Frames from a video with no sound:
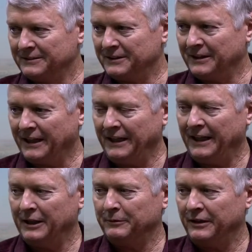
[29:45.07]
Then I
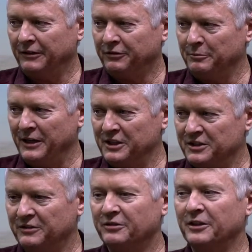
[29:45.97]
hand the
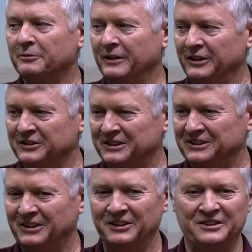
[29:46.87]
information for the renter's
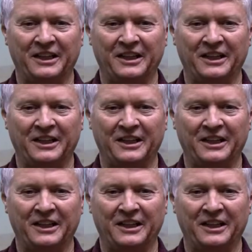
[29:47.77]
insurance,